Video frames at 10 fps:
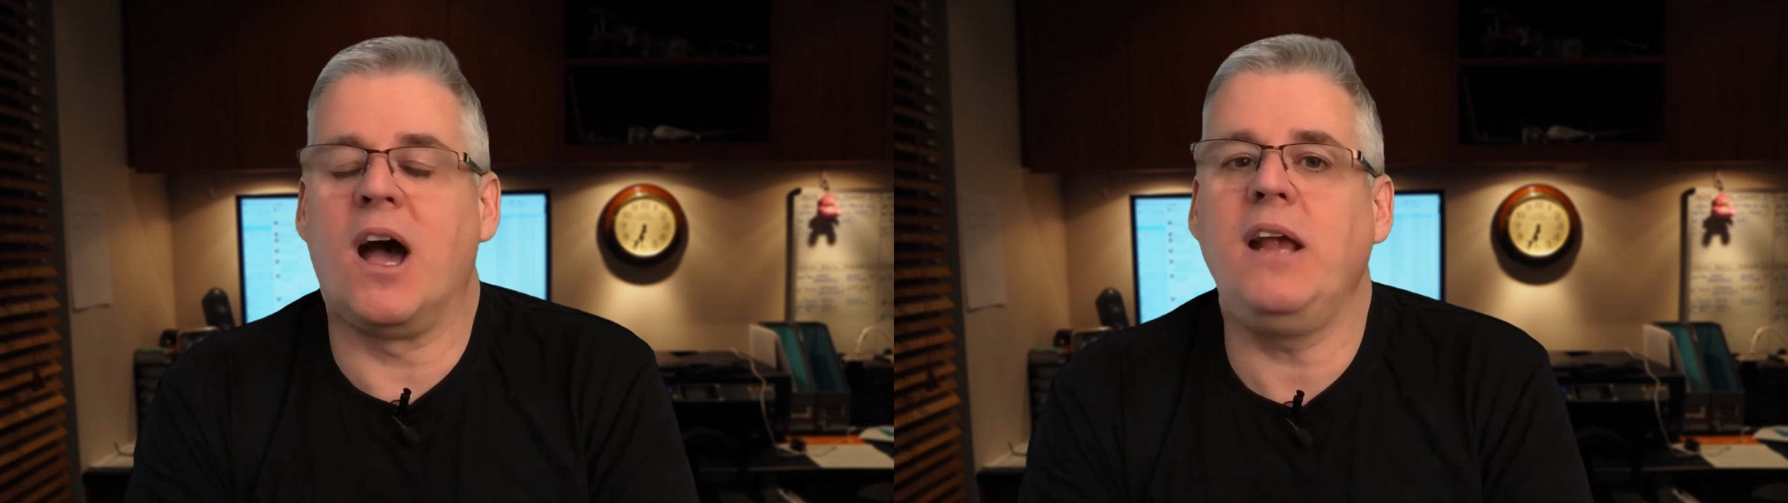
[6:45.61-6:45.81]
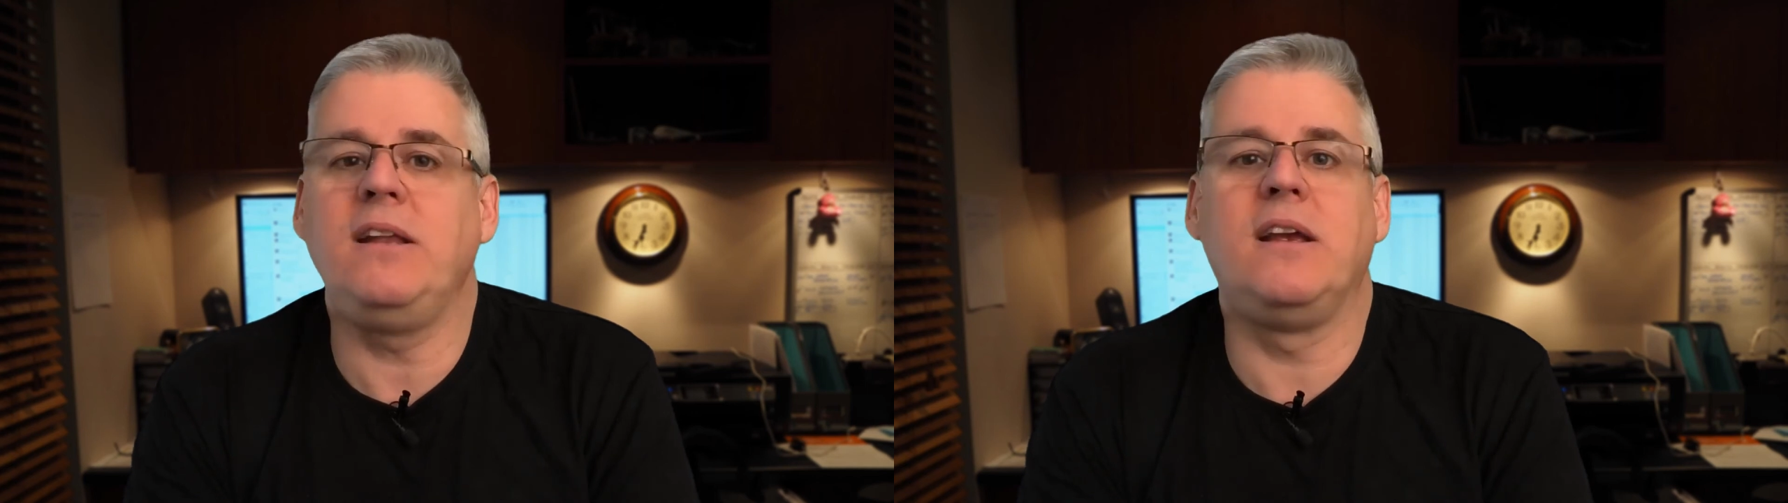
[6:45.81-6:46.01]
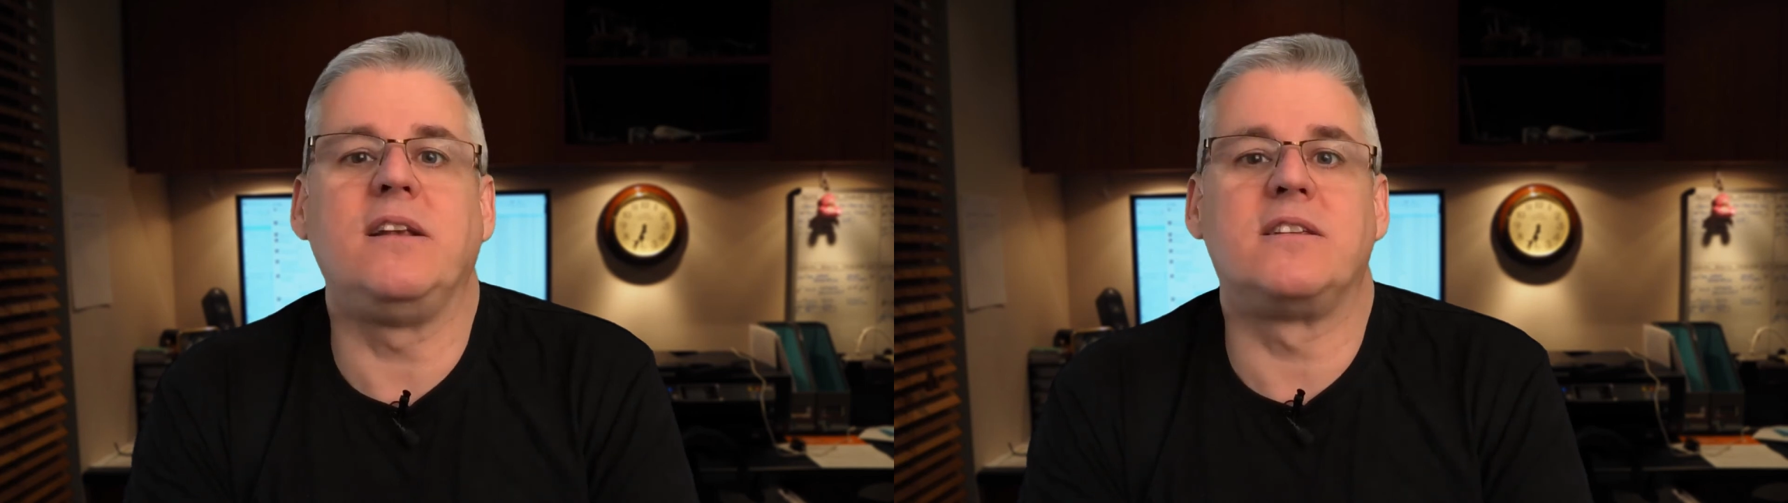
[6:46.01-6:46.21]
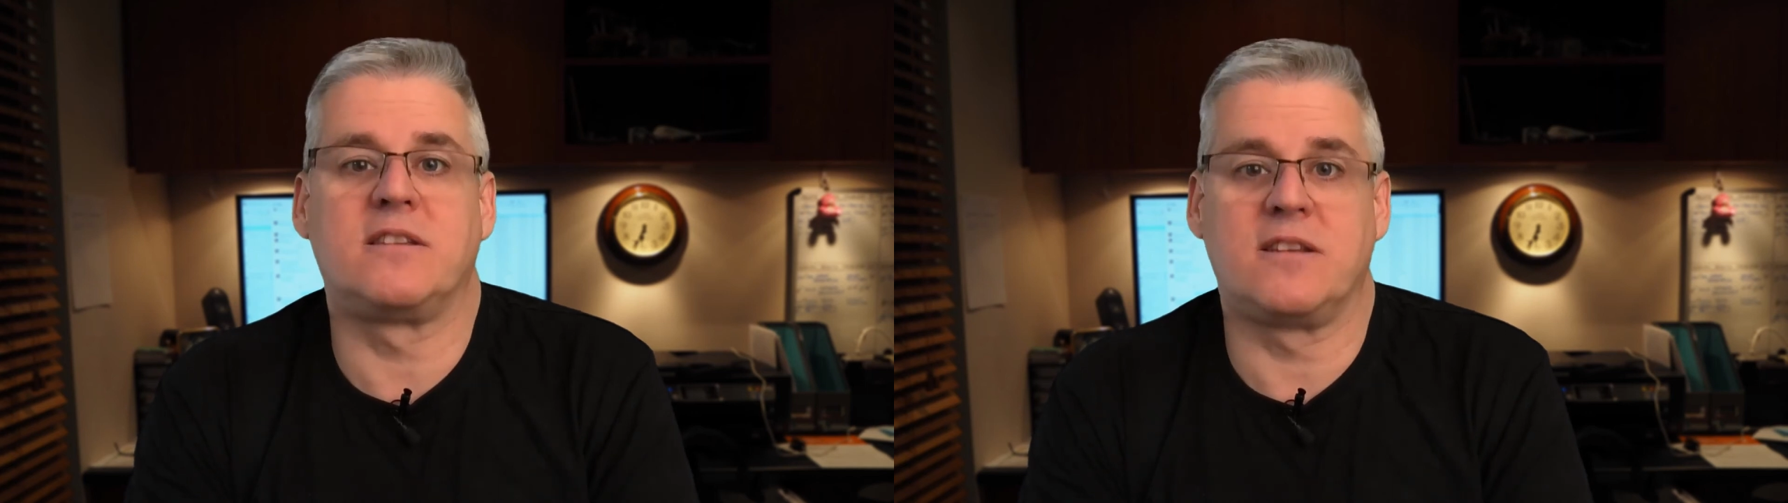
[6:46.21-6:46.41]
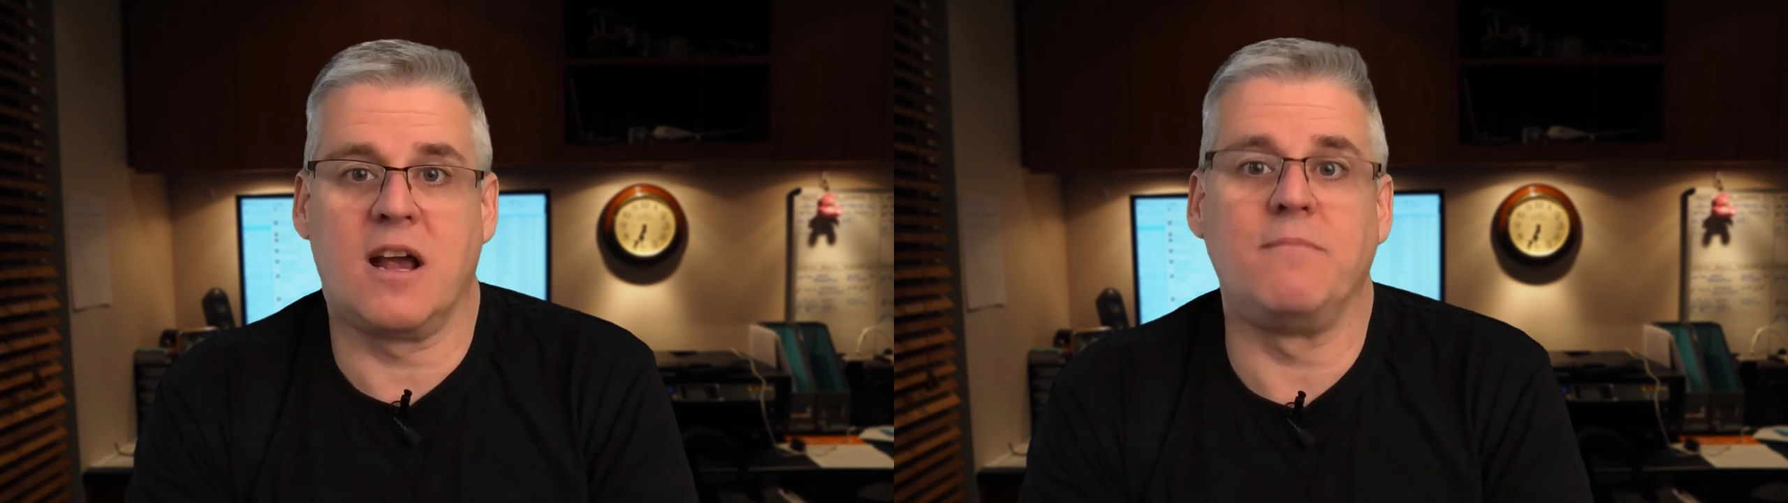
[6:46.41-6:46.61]
I need
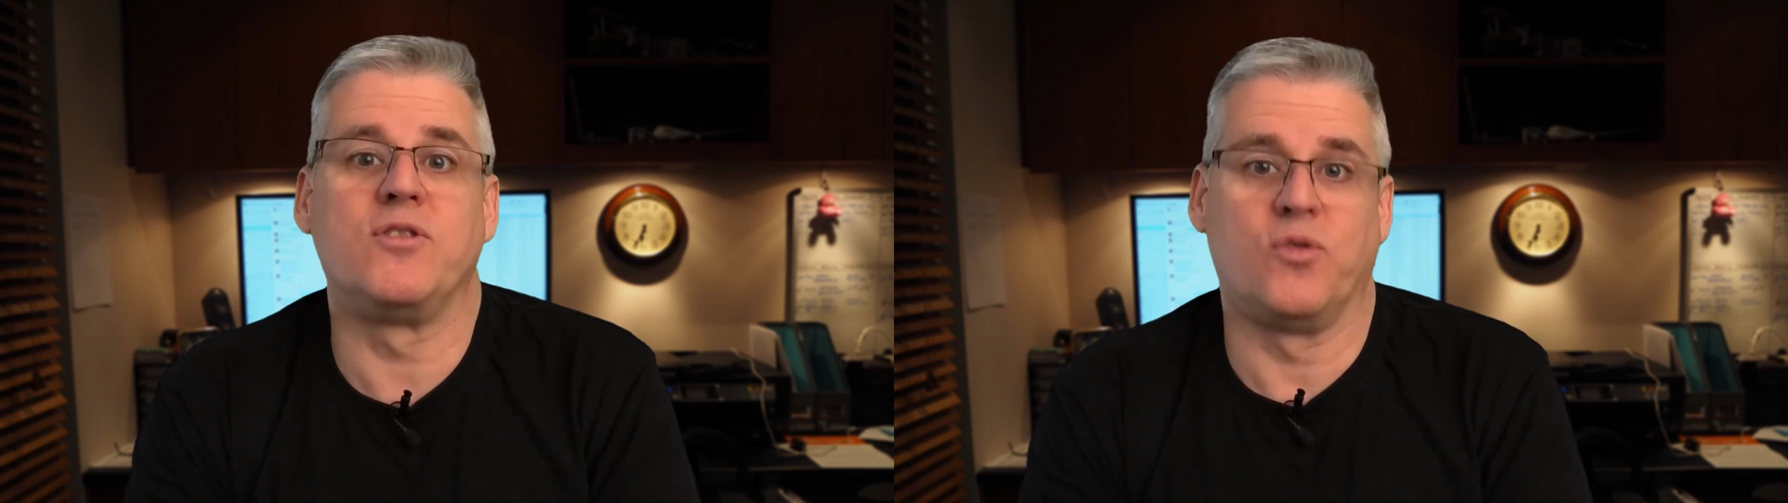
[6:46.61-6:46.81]
some